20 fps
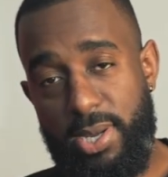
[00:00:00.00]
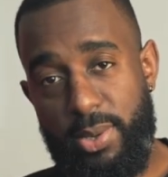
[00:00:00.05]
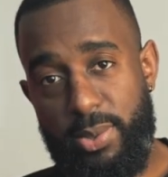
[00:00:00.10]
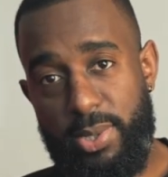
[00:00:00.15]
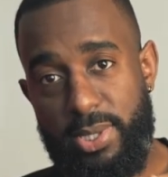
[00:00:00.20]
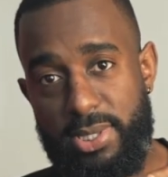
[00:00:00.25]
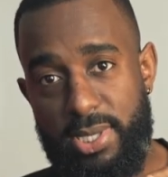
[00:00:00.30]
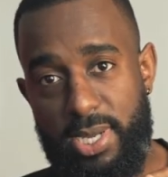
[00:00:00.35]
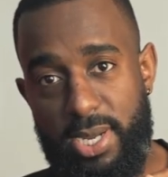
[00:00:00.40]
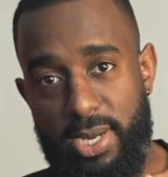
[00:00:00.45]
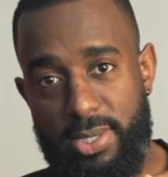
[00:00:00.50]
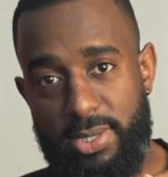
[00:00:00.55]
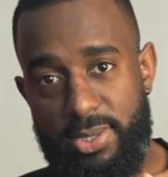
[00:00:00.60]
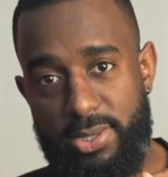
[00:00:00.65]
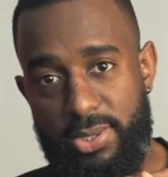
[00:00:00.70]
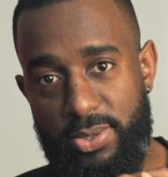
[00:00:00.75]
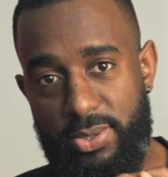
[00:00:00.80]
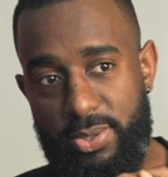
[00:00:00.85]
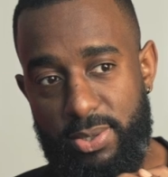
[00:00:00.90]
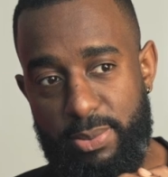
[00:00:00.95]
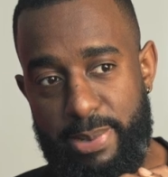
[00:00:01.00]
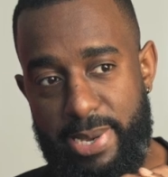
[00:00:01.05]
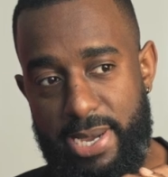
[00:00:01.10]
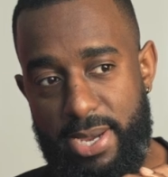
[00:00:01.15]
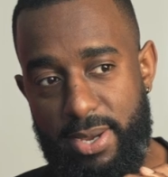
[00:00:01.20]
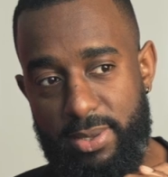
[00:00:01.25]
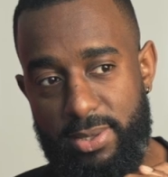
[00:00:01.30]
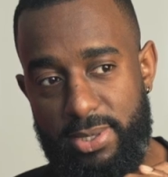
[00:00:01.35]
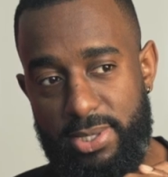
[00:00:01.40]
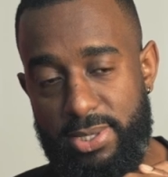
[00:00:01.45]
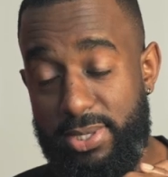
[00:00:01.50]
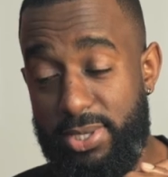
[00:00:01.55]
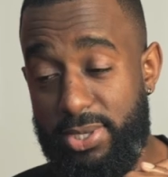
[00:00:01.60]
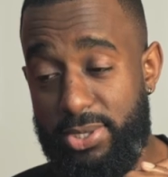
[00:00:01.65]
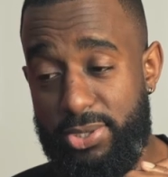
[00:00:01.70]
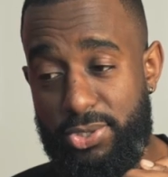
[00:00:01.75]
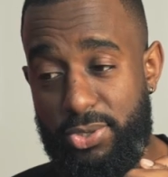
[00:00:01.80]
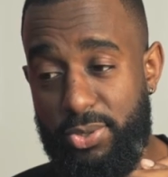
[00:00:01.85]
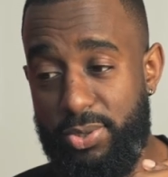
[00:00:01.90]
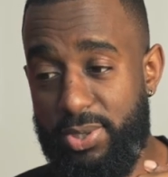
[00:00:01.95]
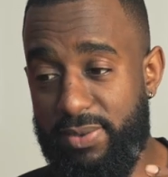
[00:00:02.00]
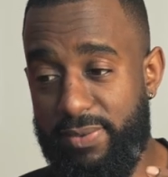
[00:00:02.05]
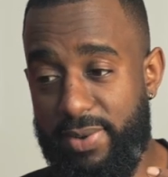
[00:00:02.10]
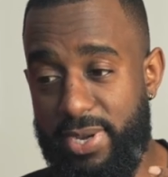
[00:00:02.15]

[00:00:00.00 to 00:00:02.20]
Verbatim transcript: I want to talk to you about just the truth of